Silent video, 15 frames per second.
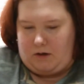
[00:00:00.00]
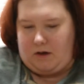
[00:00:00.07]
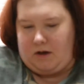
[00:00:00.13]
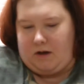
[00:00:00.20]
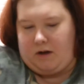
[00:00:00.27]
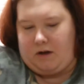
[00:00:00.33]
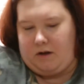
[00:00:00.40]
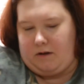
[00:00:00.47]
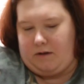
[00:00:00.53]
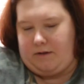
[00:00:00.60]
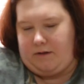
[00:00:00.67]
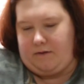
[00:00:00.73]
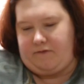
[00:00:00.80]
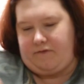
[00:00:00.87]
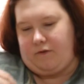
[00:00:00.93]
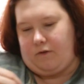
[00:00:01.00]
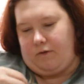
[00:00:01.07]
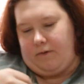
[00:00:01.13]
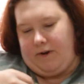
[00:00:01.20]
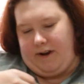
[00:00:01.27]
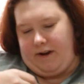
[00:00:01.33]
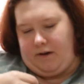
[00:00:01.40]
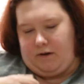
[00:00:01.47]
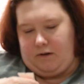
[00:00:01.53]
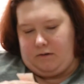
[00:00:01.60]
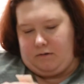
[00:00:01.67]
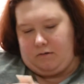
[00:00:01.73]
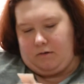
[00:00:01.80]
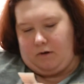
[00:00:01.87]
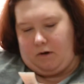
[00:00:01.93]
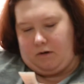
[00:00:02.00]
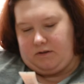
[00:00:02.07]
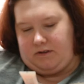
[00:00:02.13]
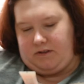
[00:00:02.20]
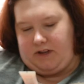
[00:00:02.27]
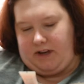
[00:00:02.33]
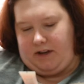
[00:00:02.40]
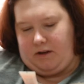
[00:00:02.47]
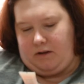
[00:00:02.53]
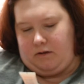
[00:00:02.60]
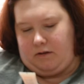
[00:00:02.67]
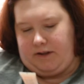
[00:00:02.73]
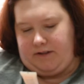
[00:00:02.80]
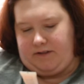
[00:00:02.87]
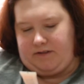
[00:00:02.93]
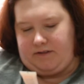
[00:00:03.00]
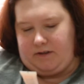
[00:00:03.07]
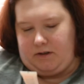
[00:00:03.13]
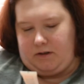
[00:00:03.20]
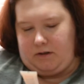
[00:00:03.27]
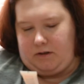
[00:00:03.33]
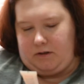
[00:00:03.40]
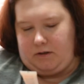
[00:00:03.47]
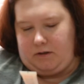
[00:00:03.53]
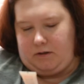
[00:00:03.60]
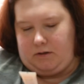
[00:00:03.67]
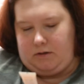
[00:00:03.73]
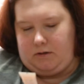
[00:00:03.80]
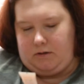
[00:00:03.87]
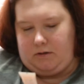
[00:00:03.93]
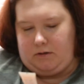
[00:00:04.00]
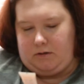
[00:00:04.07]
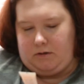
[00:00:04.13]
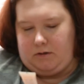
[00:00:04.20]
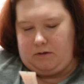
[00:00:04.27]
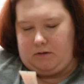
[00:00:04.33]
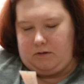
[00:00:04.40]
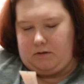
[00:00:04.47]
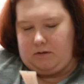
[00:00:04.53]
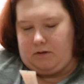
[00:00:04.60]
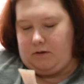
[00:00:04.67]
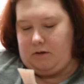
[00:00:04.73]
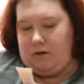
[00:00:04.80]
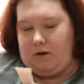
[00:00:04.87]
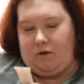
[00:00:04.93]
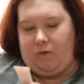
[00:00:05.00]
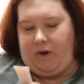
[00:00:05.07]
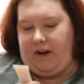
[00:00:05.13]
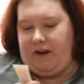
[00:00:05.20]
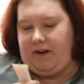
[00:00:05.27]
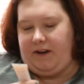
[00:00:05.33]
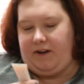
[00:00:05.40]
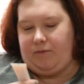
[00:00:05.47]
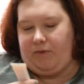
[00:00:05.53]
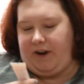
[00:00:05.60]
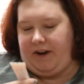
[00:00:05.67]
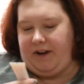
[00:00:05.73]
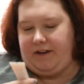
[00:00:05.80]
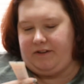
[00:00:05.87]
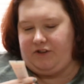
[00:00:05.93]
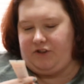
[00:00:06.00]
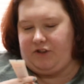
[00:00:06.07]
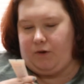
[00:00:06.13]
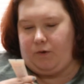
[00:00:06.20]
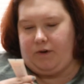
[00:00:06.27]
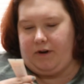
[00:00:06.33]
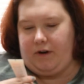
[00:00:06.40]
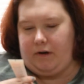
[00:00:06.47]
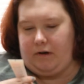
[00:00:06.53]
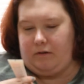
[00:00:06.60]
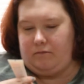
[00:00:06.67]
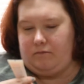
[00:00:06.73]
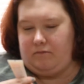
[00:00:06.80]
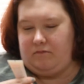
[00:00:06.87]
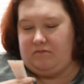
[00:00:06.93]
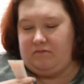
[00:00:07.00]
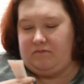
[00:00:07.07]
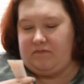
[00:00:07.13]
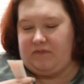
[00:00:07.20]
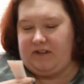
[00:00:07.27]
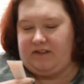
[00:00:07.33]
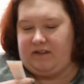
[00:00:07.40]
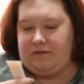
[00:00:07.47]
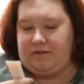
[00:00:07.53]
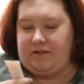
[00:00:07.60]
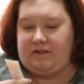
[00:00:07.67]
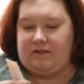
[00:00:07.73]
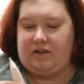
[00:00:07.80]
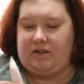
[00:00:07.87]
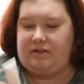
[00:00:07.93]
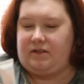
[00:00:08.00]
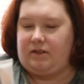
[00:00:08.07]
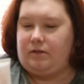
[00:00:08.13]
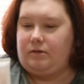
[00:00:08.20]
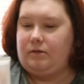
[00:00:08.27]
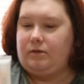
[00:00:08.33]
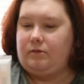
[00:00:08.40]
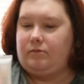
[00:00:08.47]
Uh, the Foreo Day Cleanser. Awakening Radiance Yogurt. That sounds disgusting.